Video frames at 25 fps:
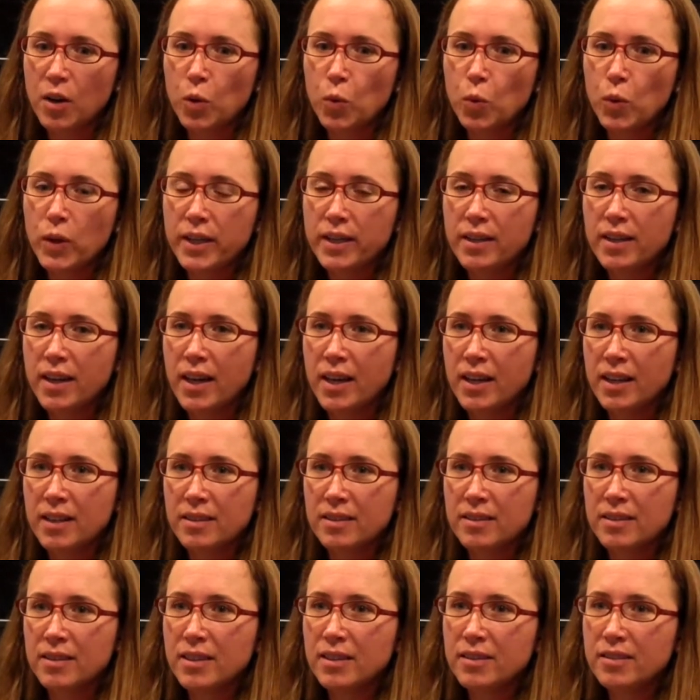We
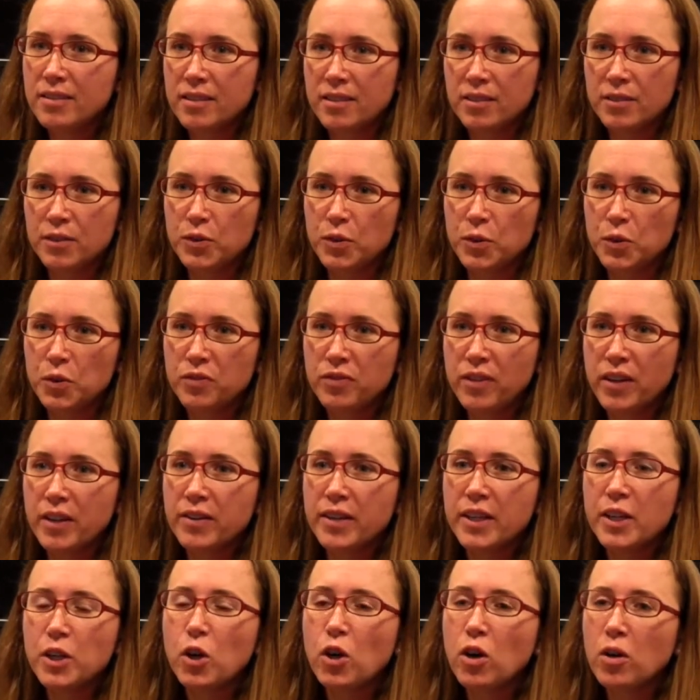can listen to
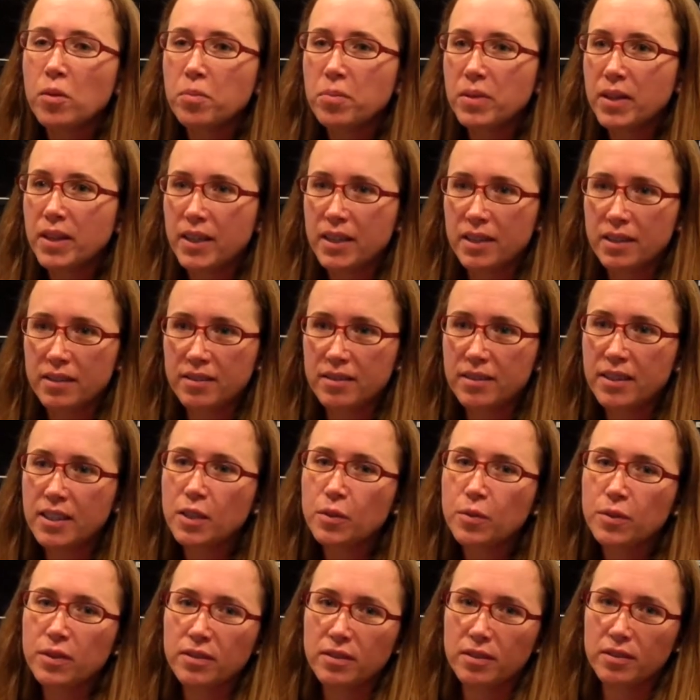very complex
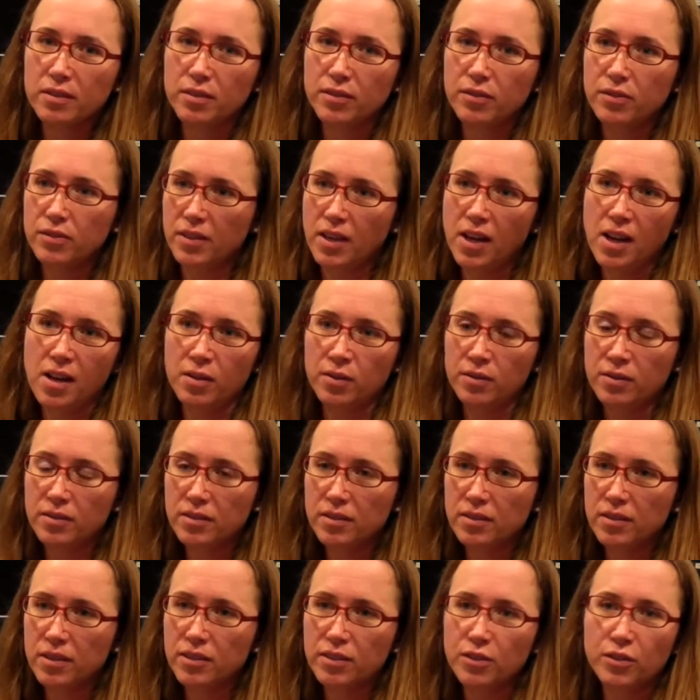sequences of
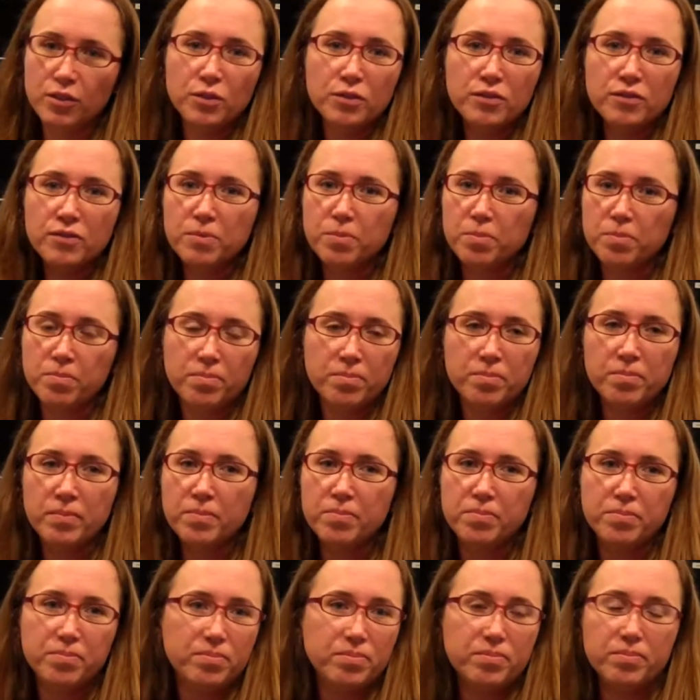sounds that you've,
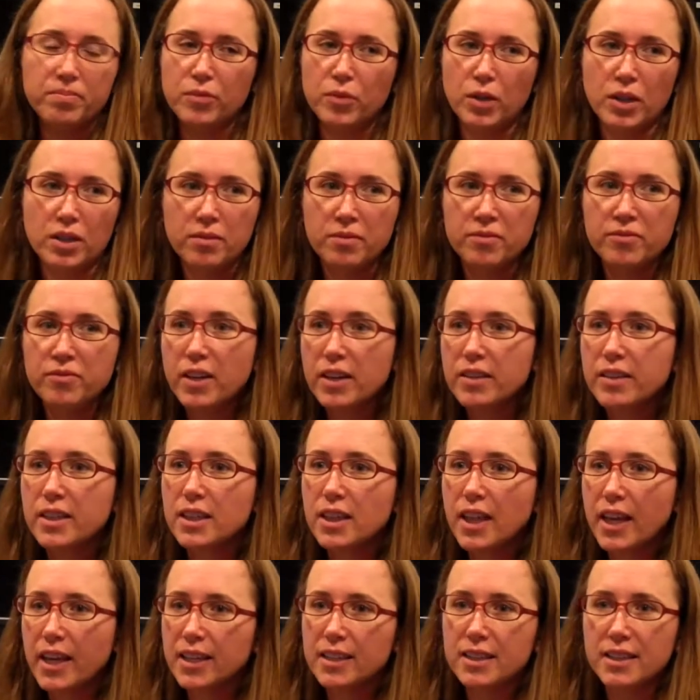very
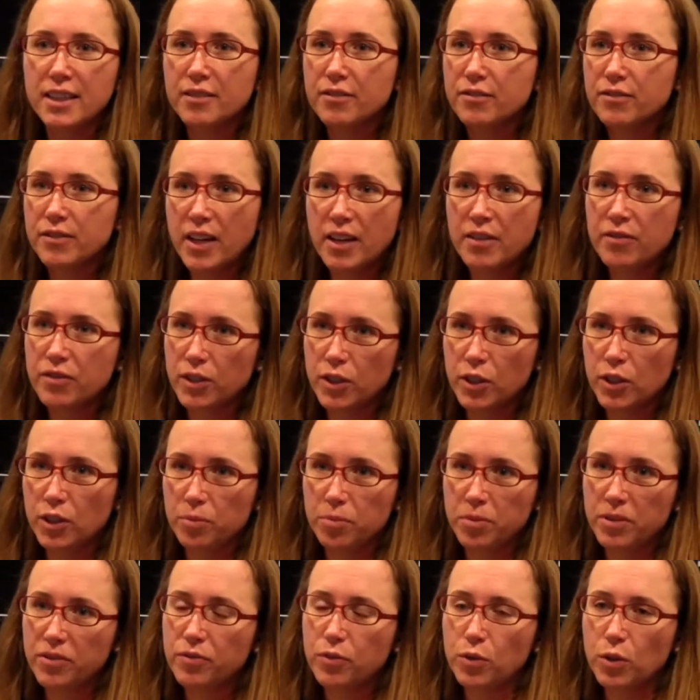likely have never heard
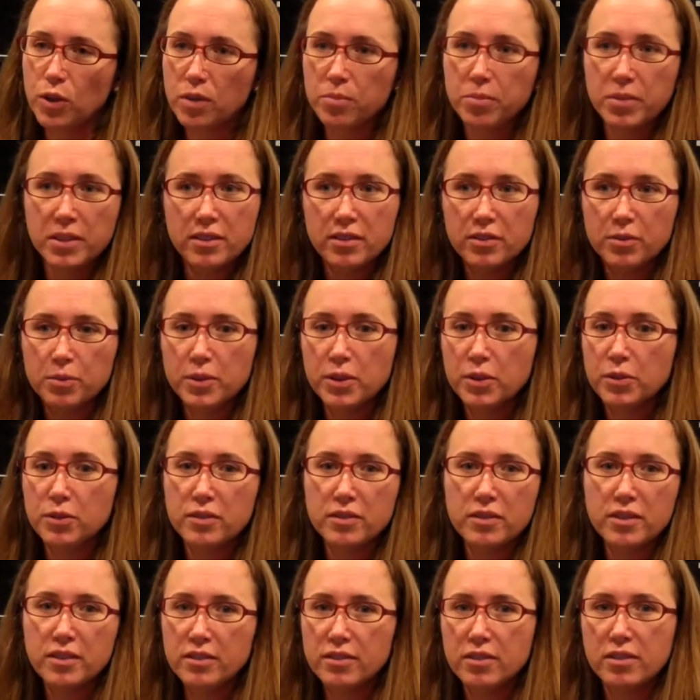before, because we use
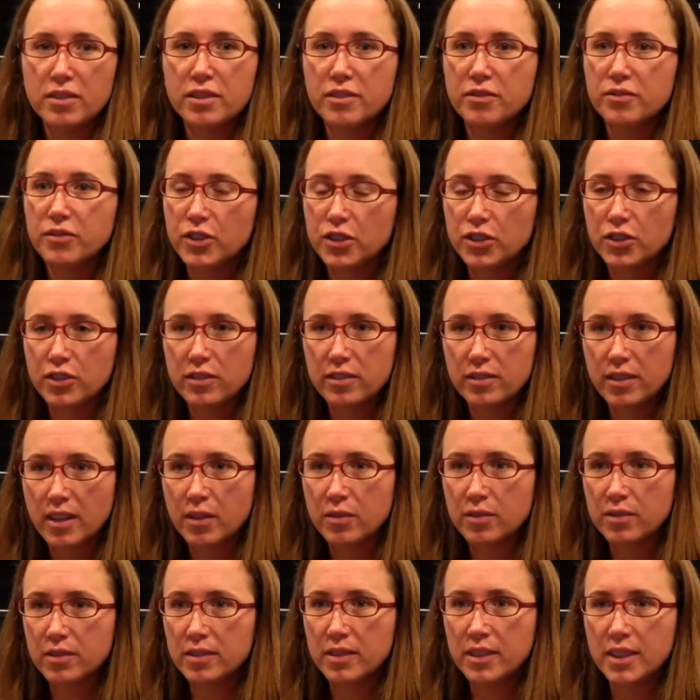these artificial
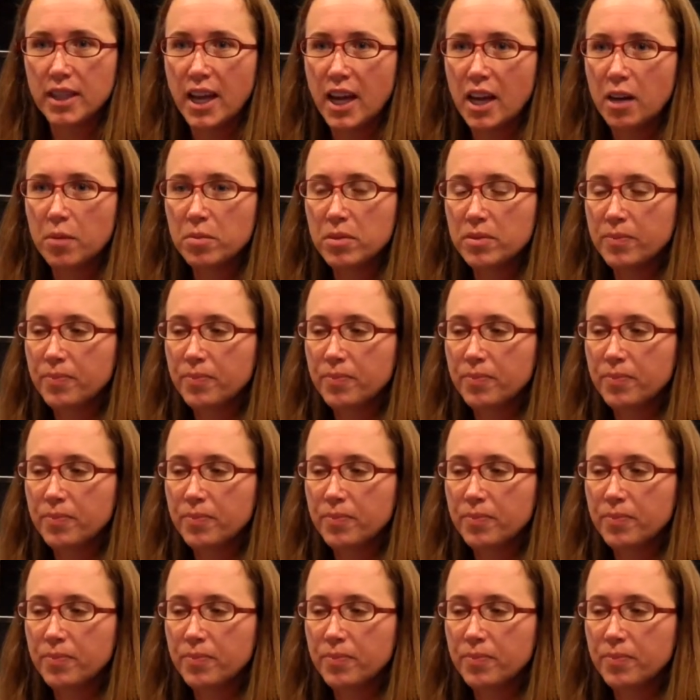sounds in the lab.